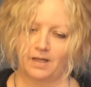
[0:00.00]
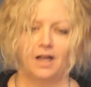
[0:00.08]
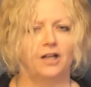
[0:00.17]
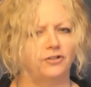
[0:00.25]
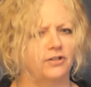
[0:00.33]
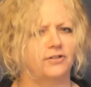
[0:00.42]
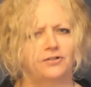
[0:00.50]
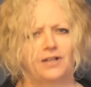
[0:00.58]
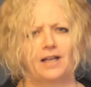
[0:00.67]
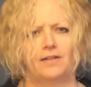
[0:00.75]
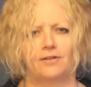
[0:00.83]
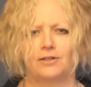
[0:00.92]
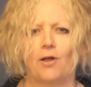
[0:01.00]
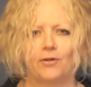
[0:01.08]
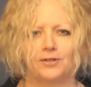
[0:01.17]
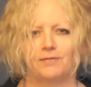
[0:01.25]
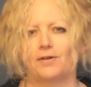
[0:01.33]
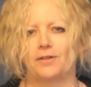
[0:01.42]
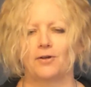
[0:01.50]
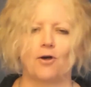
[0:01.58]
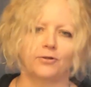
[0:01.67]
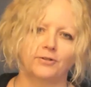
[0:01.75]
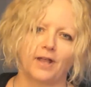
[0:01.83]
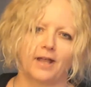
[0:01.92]
And just to say, there's lots of other
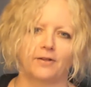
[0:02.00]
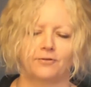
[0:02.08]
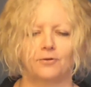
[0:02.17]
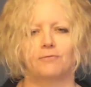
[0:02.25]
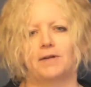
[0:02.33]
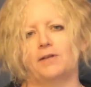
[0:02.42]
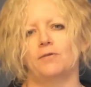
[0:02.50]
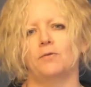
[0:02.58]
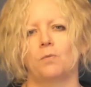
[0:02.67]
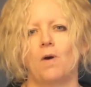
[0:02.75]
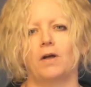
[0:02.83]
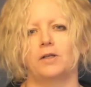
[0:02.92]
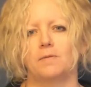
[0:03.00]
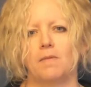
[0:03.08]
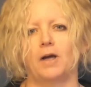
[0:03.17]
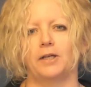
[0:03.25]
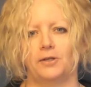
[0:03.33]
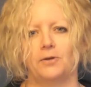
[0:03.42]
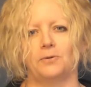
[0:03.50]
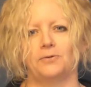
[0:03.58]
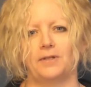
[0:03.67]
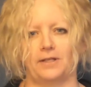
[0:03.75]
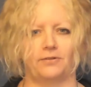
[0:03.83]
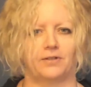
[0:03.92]
contexts or reasons why you might use
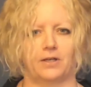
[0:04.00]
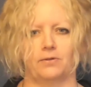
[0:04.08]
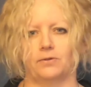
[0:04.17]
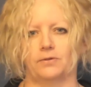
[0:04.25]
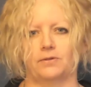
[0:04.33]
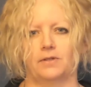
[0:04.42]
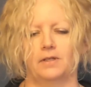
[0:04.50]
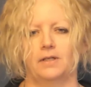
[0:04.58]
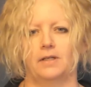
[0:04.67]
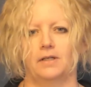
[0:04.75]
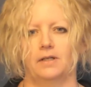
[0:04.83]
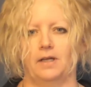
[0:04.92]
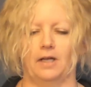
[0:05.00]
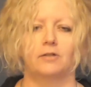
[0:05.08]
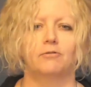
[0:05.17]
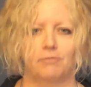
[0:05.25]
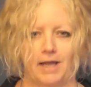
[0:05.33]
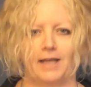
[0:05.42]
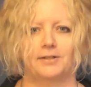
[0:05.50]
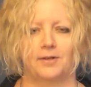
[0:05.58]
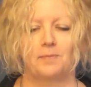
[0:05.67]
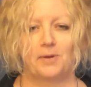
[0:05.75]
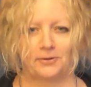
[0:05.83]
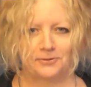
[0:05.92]
these skills and create
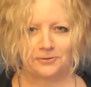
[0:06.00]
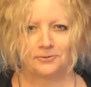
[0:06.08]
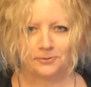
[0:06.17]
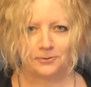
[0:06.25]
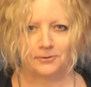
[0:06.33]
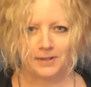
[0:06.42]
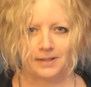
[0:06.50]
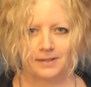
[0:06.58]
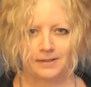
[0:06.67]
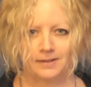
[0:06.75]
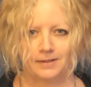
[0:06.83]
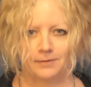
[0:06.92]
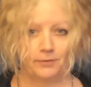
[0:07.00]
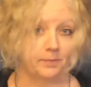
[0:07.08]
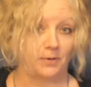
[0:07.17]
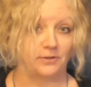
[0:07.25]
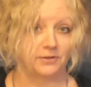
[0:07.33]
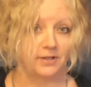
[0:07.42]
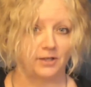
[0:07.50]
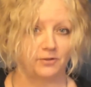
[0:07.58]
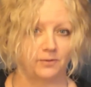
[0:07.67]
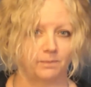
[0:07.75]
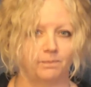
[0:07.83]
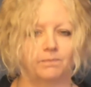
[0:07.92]
a personal story for a
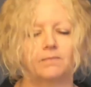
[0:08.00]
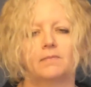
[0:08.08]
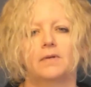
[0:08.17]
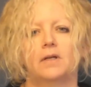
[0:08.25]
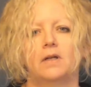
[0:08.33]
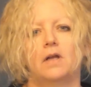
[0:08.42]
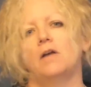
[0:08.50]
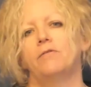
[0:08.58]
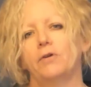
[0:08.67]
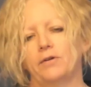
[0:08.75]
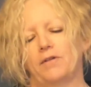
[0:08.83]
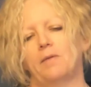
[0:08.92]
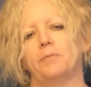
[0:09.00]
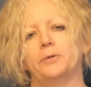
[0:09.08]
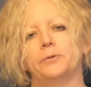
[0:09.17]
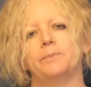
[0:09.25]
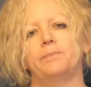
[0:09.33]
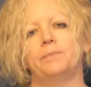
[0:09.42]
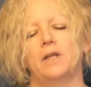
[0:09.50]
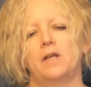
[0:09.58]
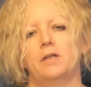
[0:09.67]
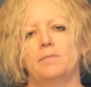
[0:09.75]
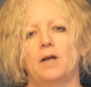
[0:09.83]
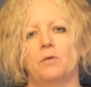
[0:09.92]
presentation. For example,
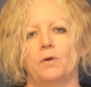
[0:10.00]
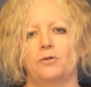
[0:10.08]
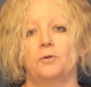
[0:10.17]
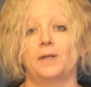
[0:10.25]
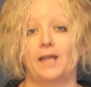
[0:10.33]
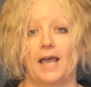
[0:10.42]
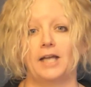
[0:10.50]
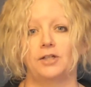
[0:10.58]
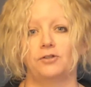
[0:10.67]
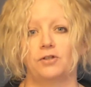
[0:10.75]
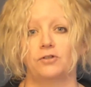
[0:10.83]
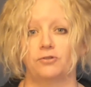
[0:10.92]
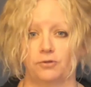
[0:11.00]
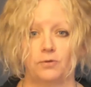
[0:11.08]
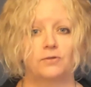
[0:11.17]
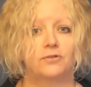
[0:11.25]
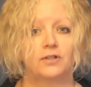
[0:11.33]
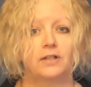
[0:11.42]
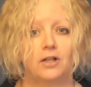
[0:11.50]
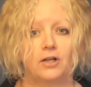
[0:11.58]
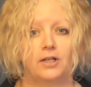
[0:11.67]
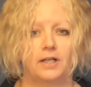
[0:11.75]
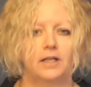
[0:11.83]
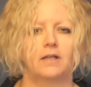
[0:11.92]
you might want to engage students in
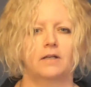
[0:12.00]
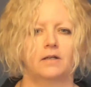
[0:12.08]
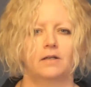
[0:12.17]
learning